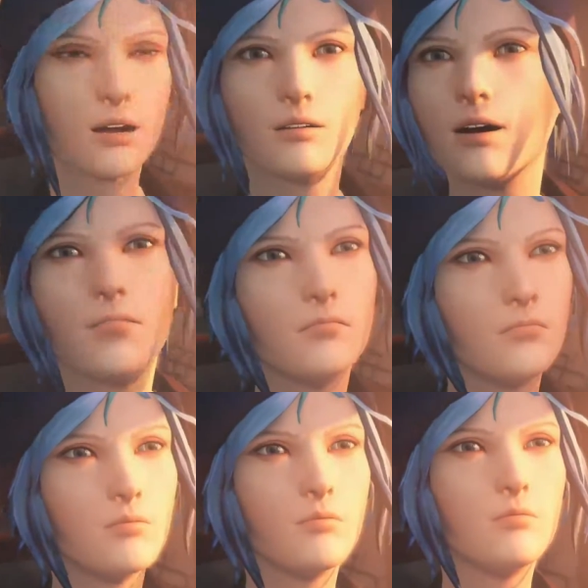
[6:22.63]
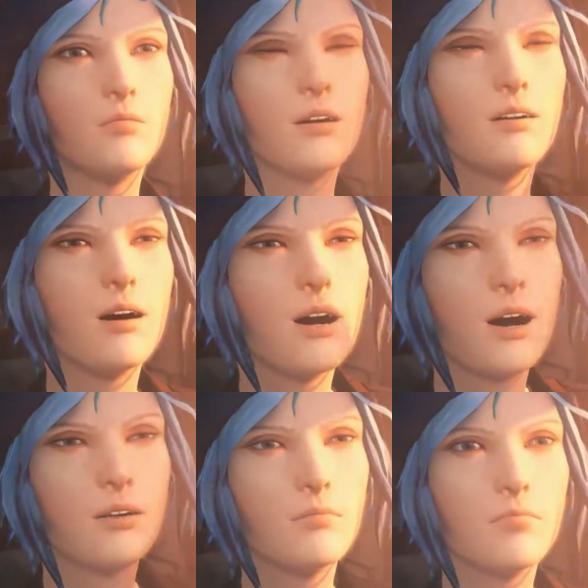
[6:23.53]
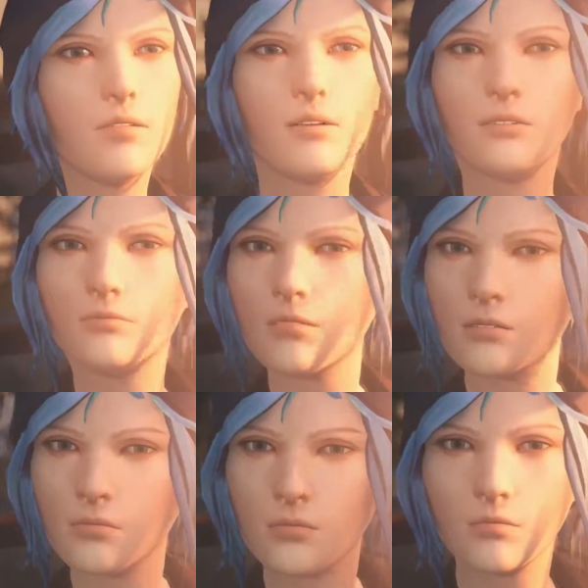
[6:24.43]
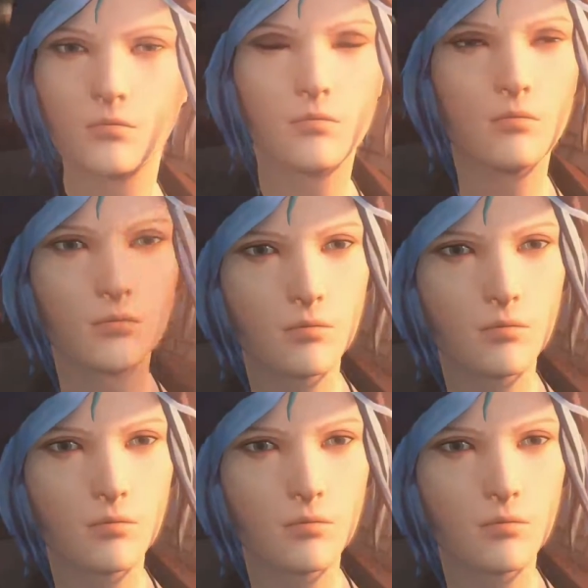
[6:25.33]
one in debt. And you're already causing trouble. I thought it would